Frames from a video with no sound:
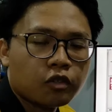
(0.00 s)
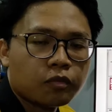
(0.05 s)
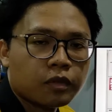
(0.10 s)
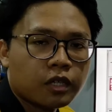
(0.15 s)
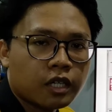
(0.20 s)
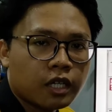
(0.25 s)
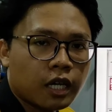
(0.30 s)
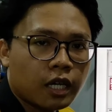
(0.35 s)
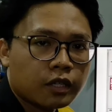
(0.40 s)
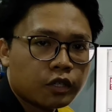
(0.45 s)

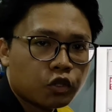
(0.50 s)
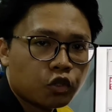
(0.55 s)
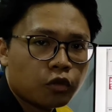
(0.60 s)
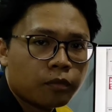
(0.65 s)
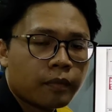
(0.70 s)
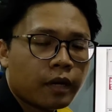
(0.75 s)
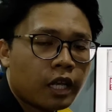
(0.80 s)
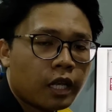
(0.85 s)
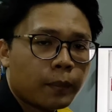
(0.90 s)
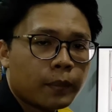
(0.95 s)
wabarakatuh.
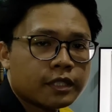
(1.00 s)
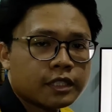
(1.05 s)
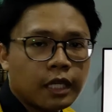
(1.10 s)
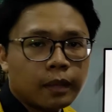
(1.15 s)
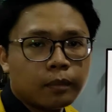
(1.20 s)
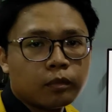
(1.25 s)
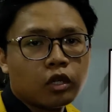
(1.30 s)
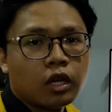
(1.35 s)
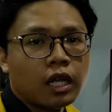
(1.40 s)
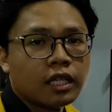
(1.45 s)
My name is
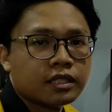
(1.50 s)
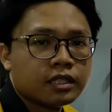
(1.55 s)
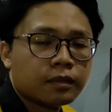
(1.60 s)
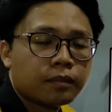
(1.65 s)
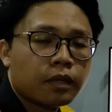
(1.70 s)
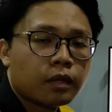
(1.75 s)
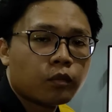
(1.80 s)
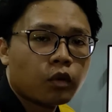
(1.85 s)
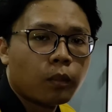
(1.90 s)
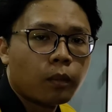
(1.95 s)
Abdul Azim
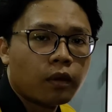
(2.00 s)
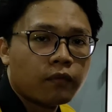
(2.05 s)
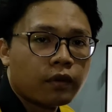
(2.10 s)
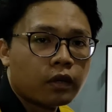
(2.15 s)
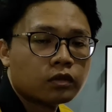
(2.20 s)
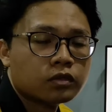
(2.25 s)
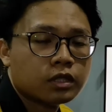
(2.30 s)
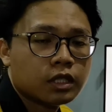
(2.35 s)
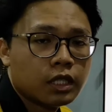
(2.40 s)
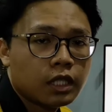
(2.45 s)
bin Muhammad
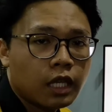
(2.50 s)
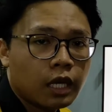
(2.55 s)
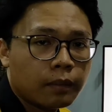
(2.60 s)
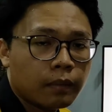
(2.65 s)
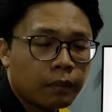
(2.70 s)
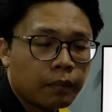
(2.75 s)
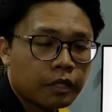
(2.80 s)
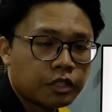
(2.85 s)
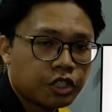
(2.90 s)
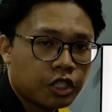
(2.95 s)
FAUZI and
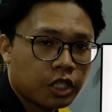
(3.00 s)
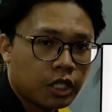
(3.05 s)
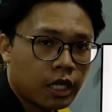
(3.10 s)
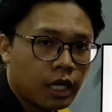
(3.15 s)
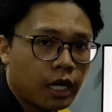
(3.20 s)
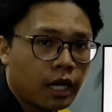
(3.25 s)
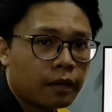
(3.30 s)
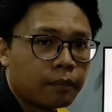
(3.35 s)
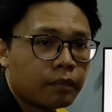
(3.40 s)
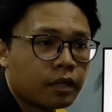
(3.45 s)
my matric
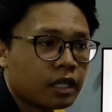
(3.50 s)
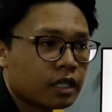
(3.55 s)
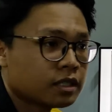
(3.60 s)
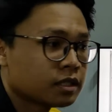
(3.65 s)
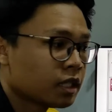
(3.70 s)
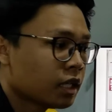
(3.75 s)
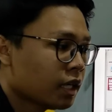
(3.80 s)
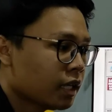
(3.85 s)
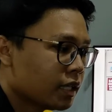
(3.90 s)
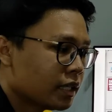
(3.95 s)
card number
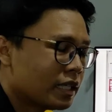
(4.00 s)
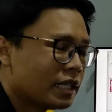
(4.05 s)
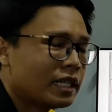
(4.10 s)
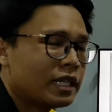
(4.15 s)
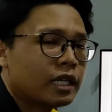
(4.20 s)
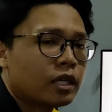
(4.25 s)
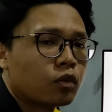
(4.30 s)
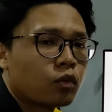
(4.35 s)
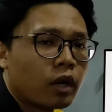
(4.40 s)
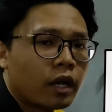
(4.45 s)
is
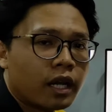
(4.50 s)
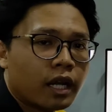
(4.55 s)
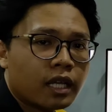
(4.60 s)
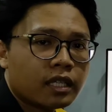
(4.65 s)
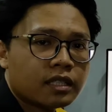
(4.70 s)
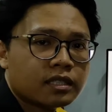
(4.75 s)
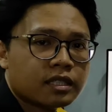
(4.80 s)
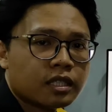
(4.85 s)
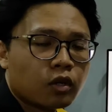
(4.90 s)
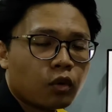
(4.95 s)

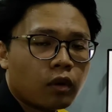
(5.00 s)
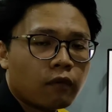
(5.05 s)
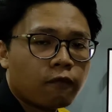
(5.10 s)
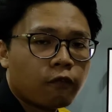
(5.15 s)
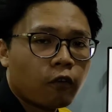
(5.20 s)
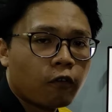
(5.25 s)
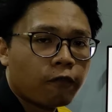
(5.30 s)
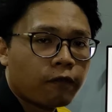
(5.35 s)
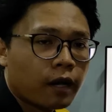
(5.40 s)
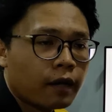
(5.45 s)

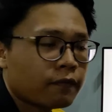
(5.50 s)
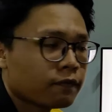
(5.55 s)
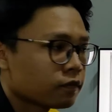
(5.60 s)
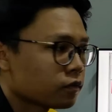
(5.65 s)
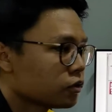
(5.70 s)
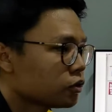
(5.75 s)
DE1900145.